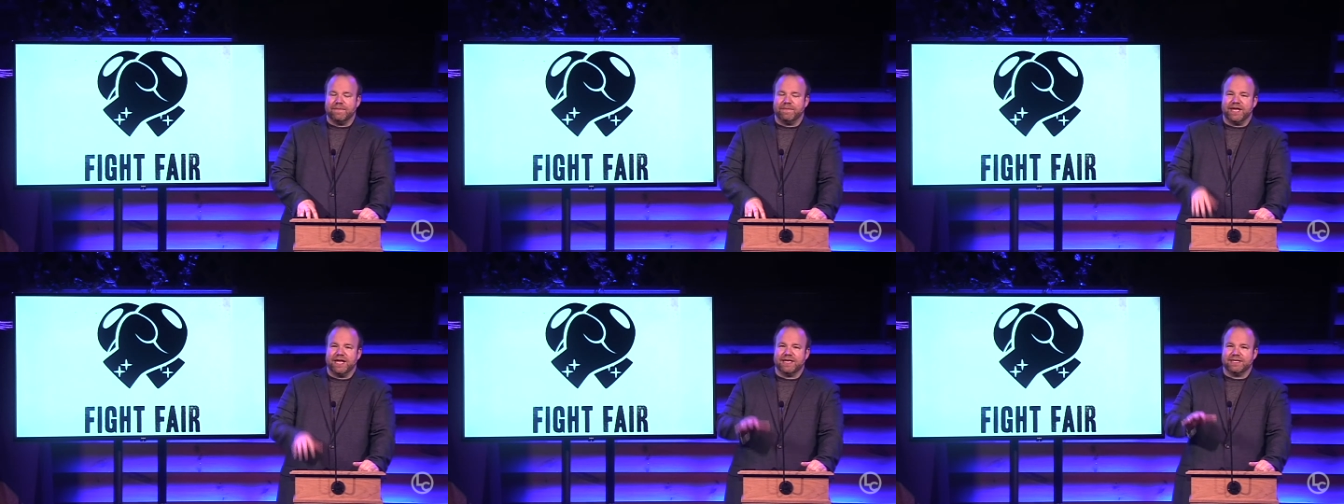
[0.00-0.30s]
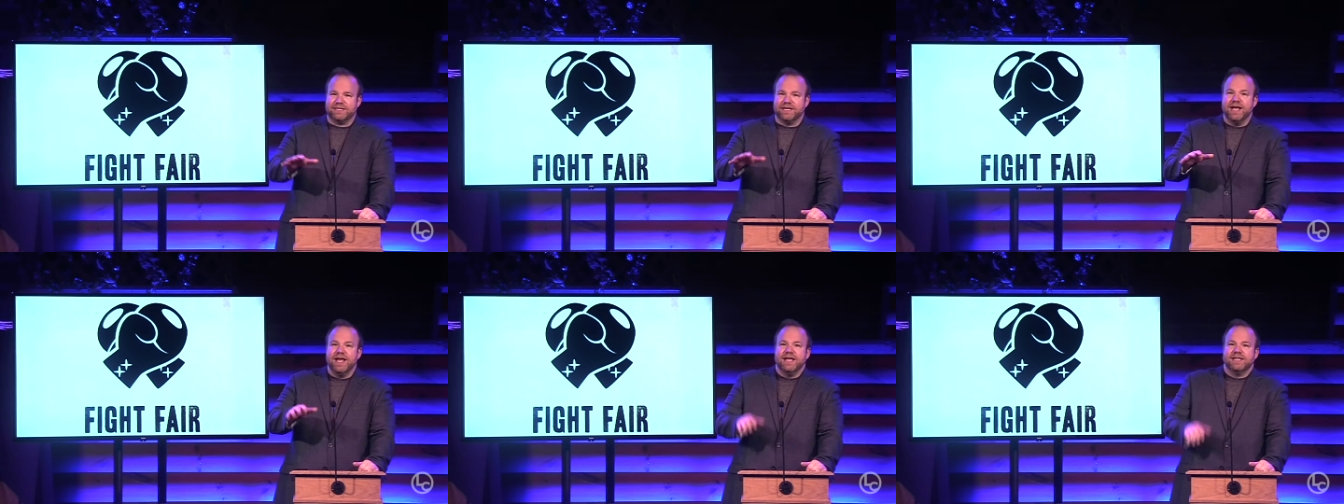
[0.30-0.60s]
he
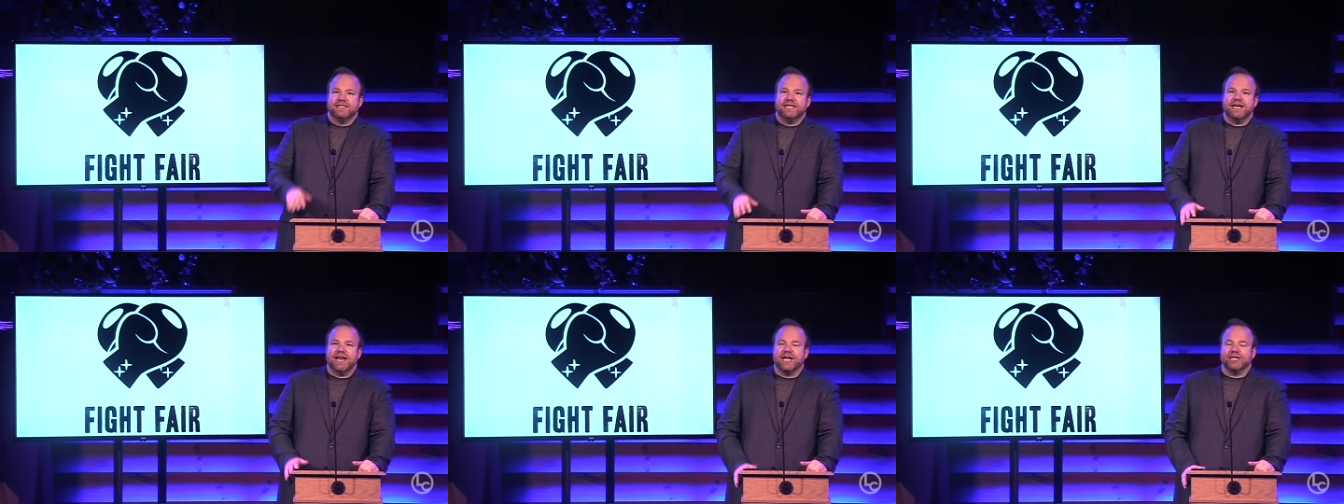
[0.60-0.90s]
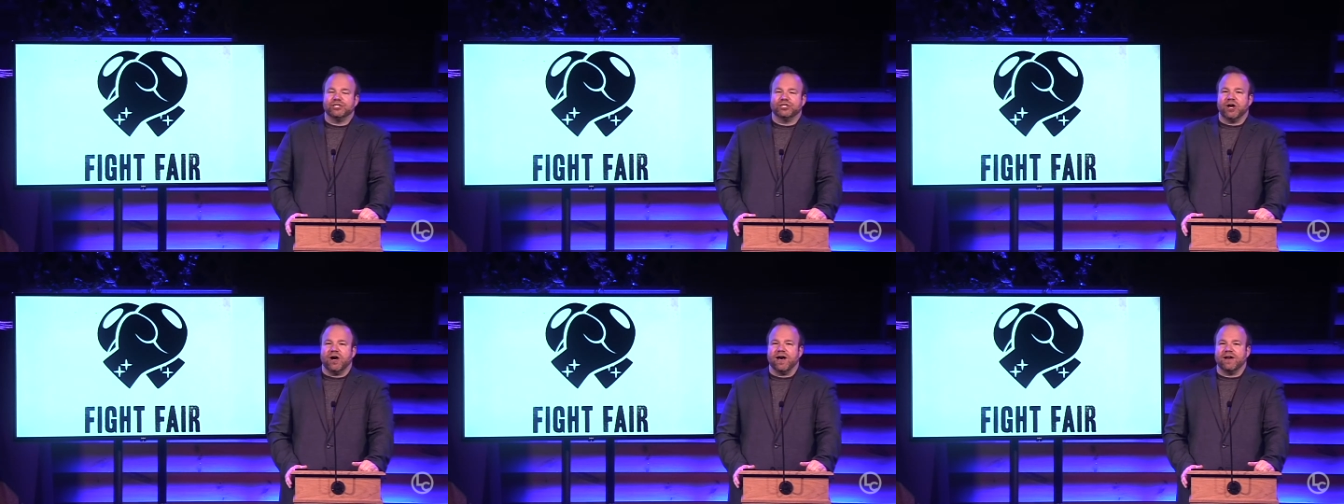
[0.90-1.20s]
has
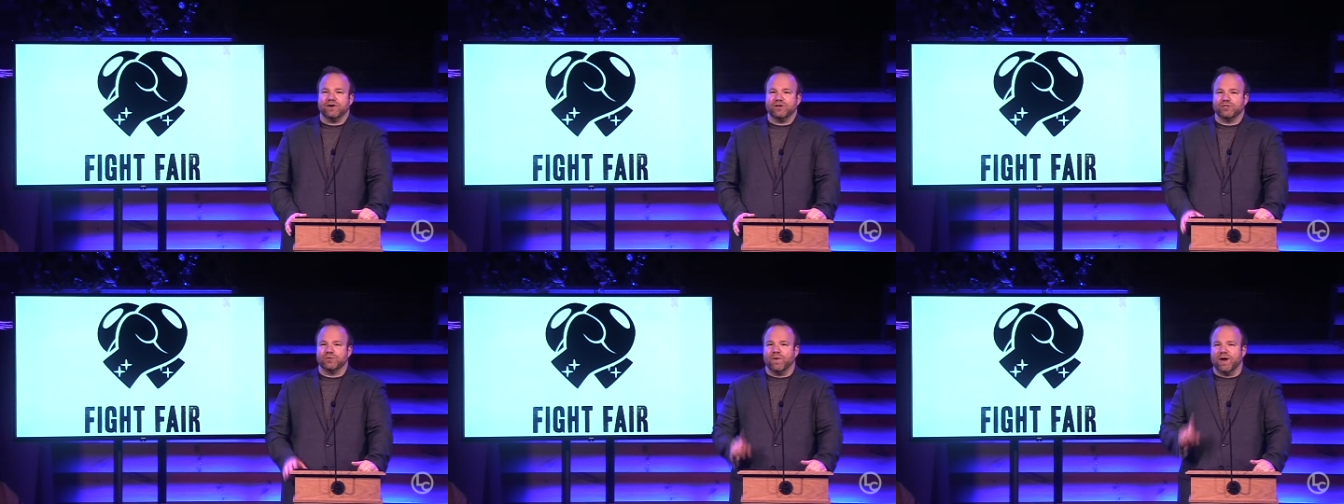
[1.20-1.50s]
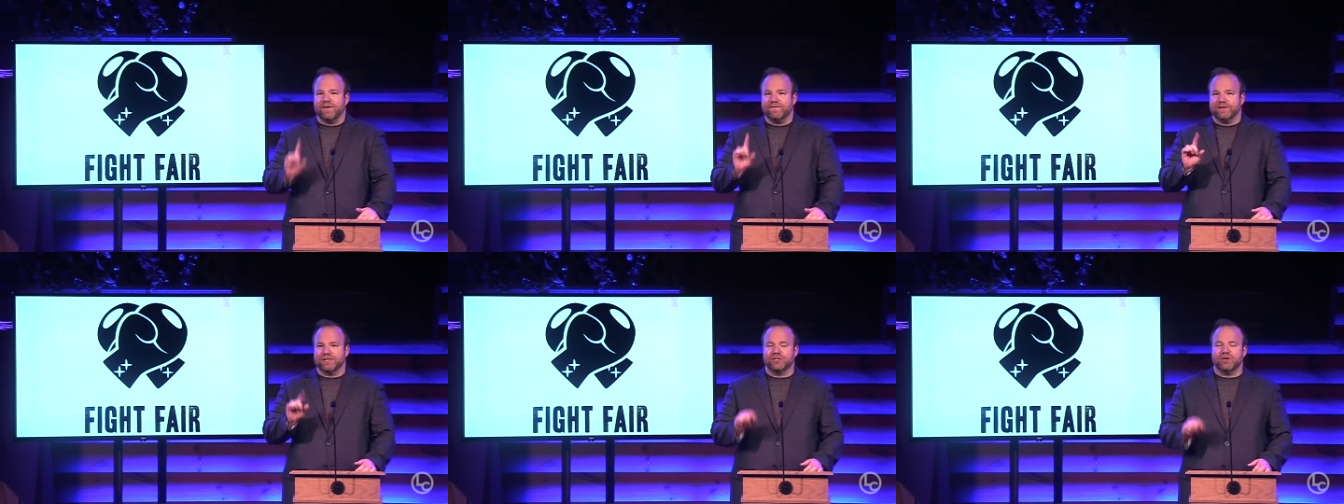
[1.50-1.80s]
teenage daughters,
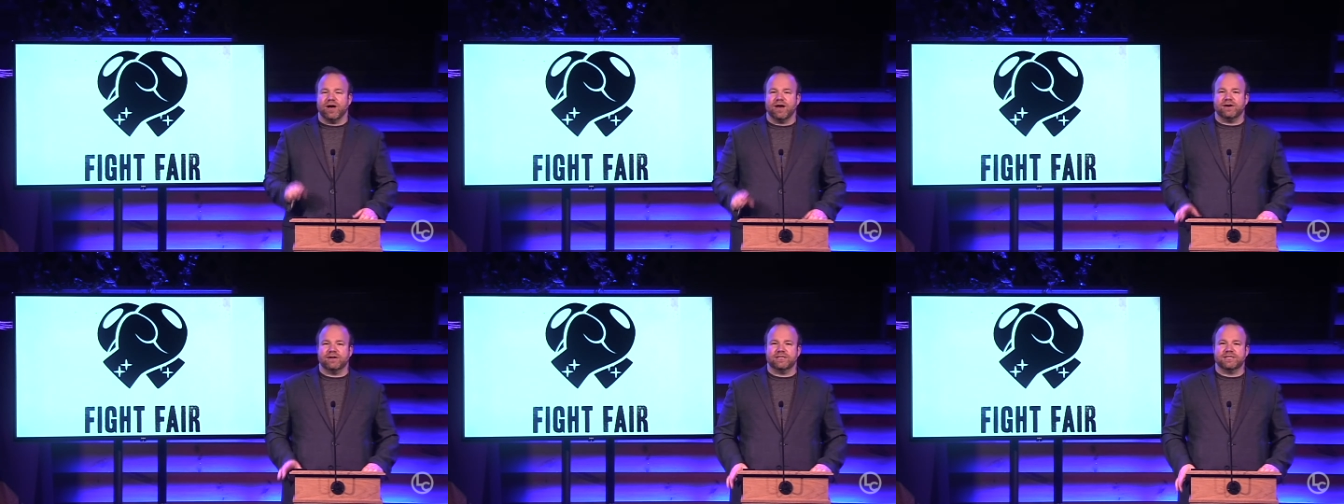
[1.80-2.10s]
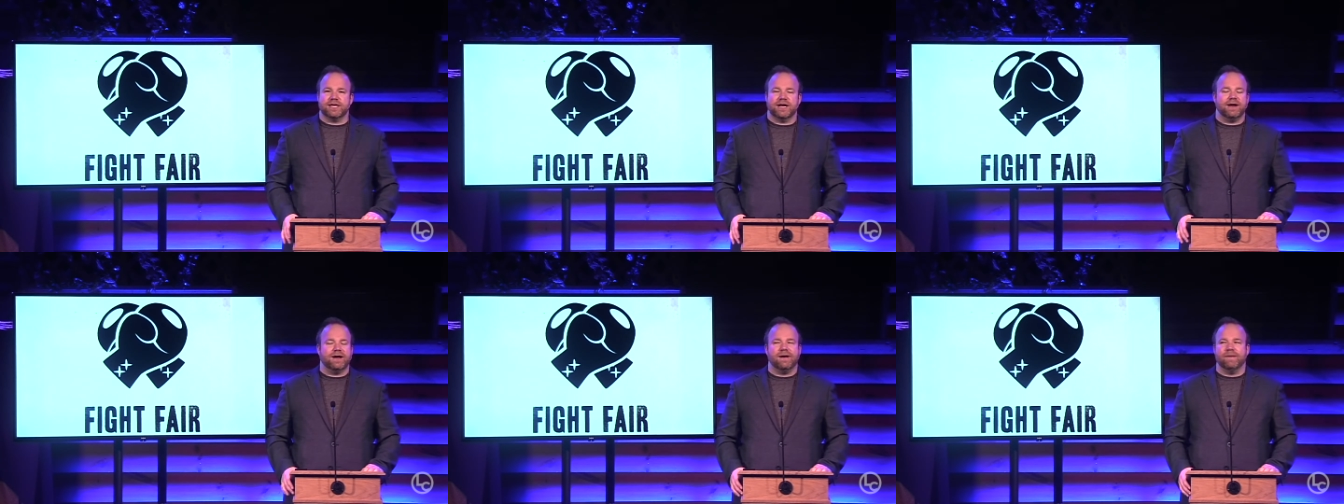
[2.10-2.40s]
one of his daughters
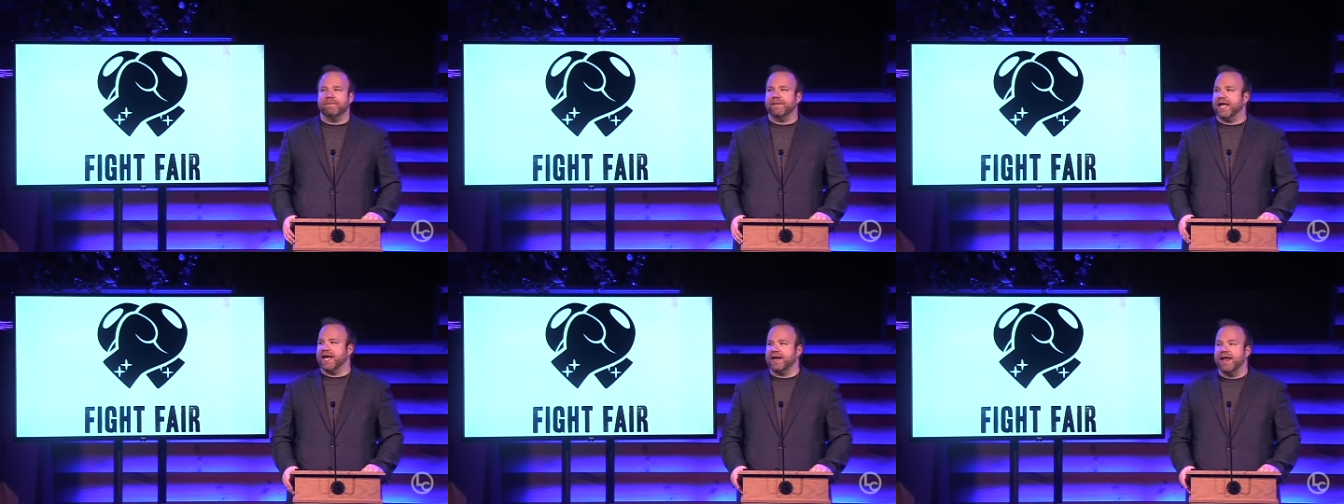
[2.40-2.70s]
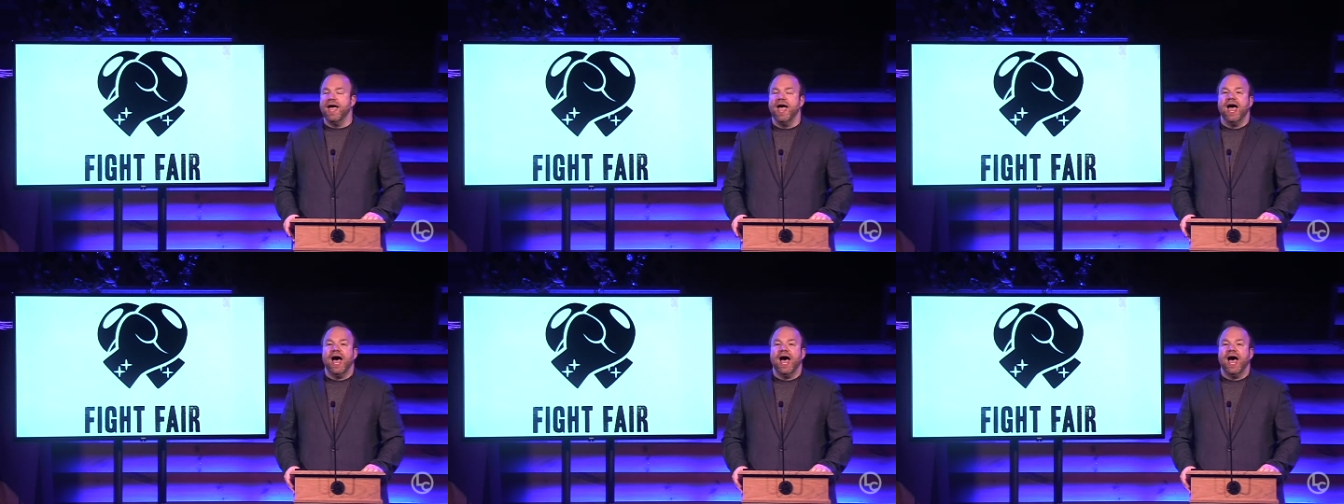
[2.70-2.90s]
said, oh man,